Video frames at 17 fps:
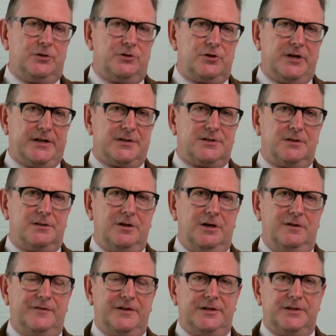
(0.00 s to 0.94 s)
contracted
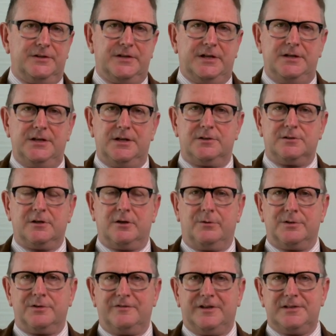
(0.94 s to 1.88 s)
COVID and they need to
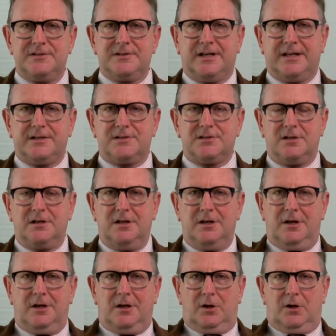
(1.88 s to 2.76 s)
go on a ventilator,